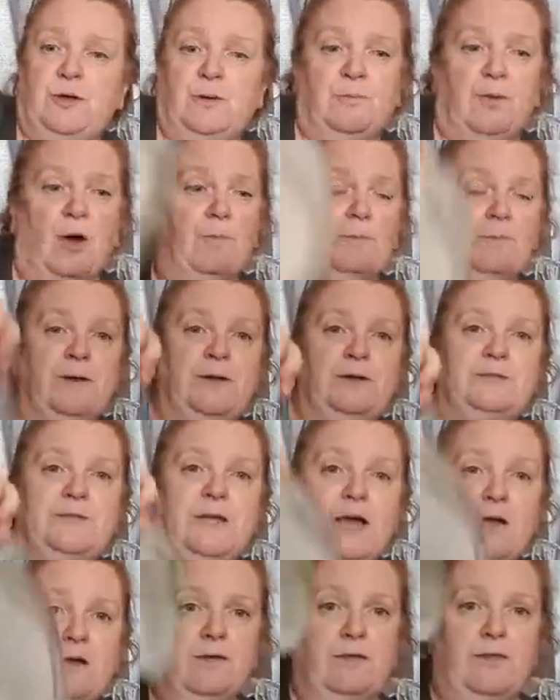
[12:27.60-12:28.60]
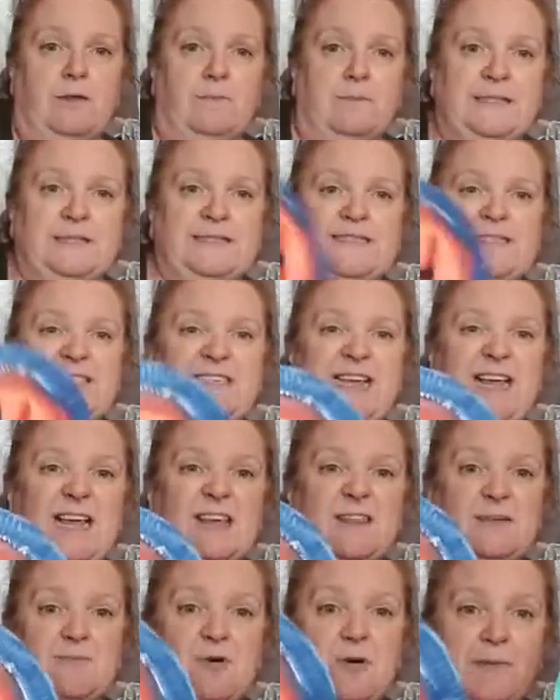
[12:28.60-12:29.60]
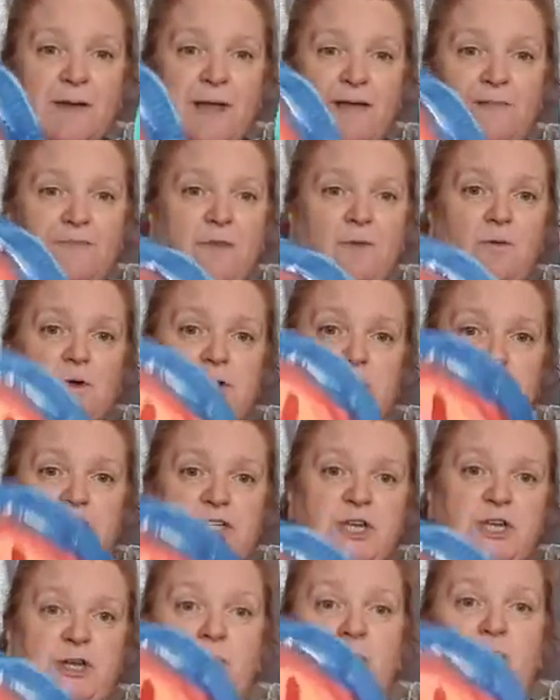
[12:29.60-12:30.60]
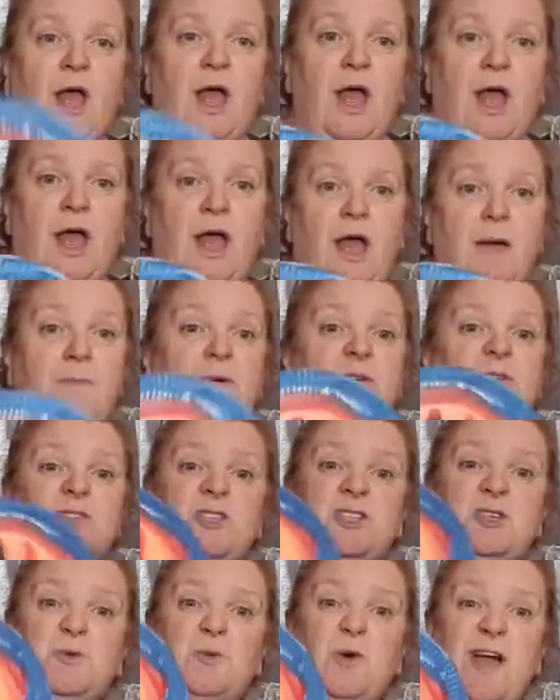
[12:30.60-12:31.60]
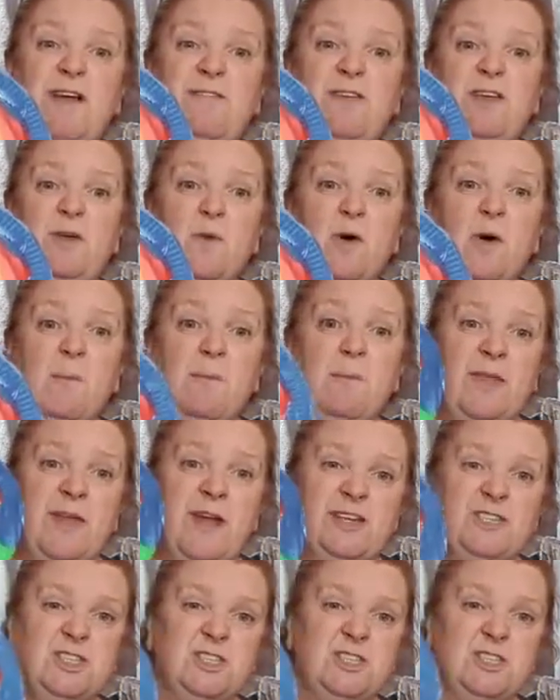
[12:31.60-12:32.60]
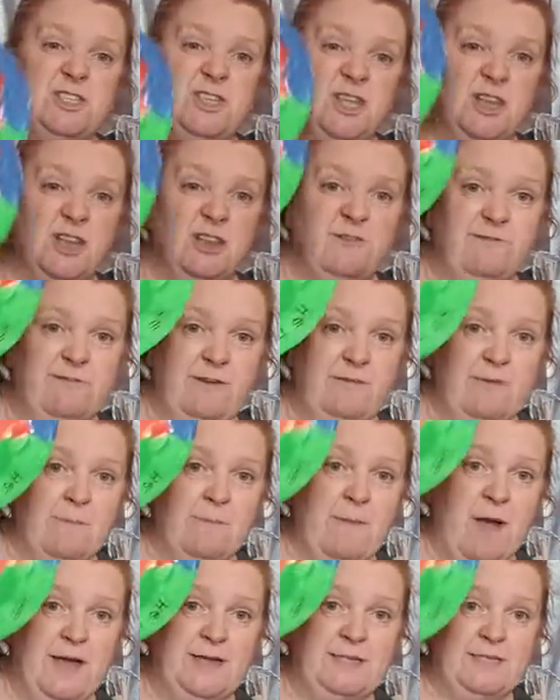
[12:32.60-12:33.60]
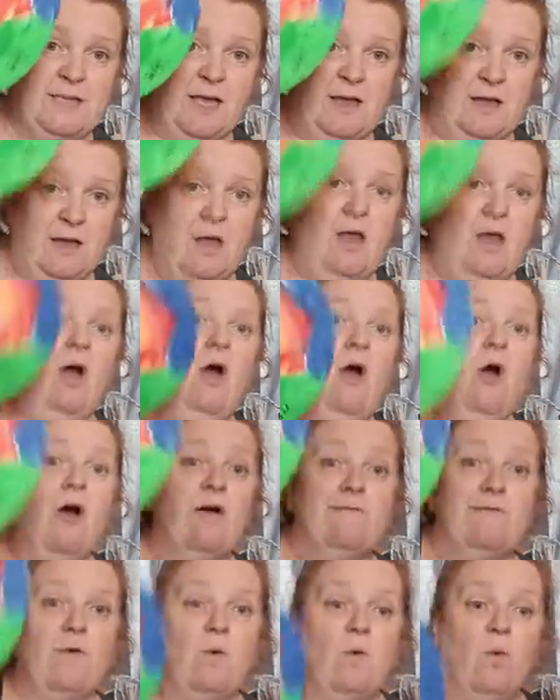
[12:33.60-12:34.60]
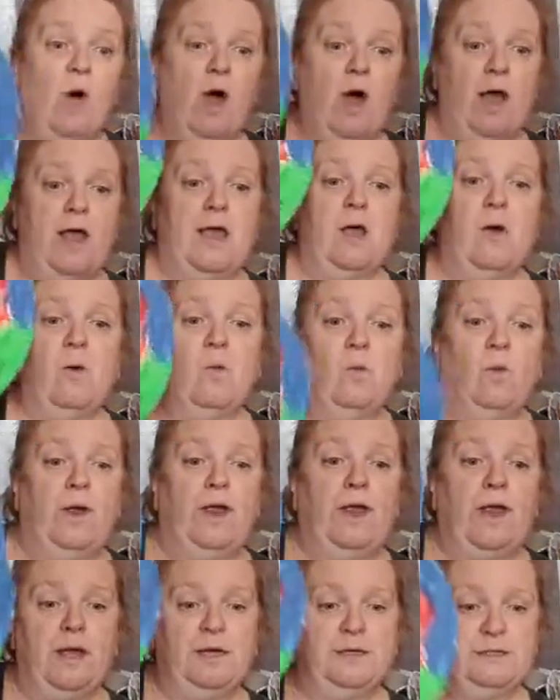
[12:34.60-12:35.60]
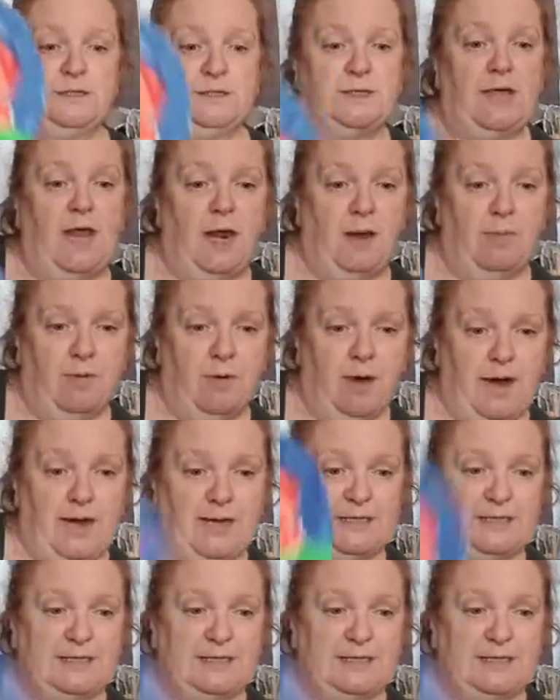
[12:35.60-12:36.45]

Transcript: can pop Blu Tack on them and stick them up if you want to um, or do whatever you want but they're just a lovely reminder of why we celebrate